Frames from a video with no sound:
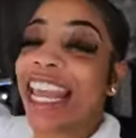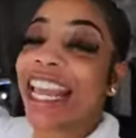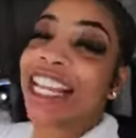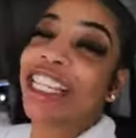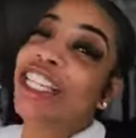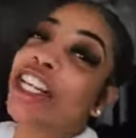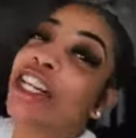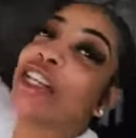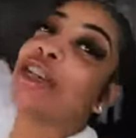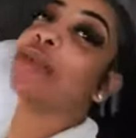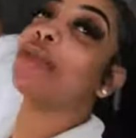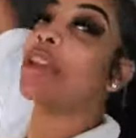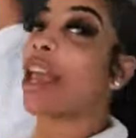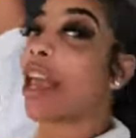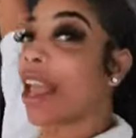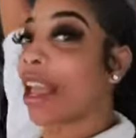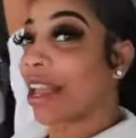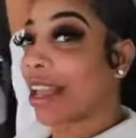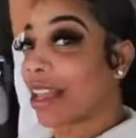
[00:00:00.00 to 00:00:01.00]
It is a new
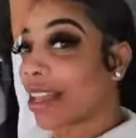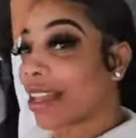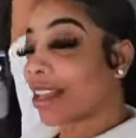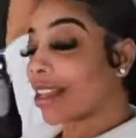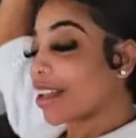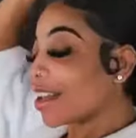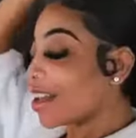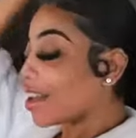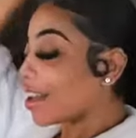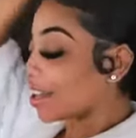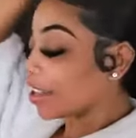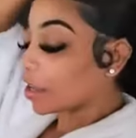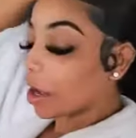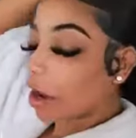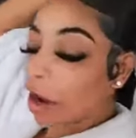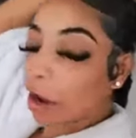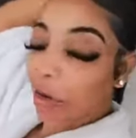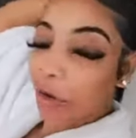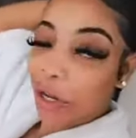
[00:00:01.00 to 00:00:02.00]
day.
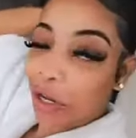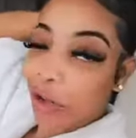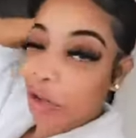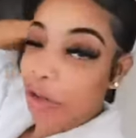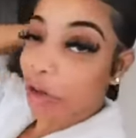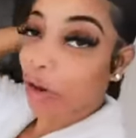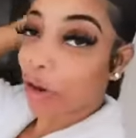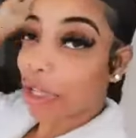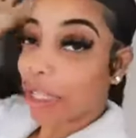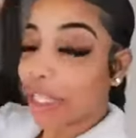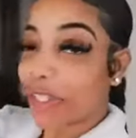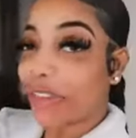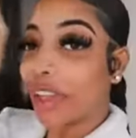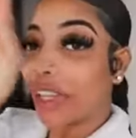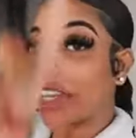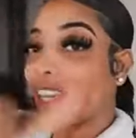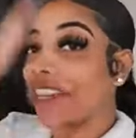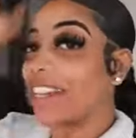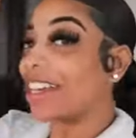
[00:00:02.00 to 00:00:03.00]
Y'all already know your girl is
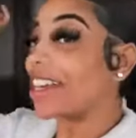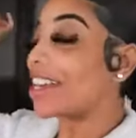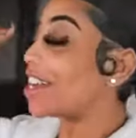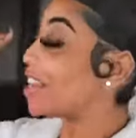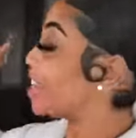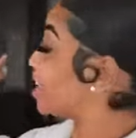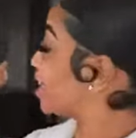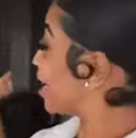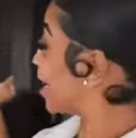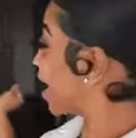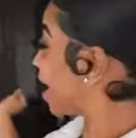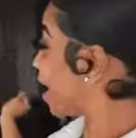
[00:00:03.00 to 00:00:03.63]
feeling good.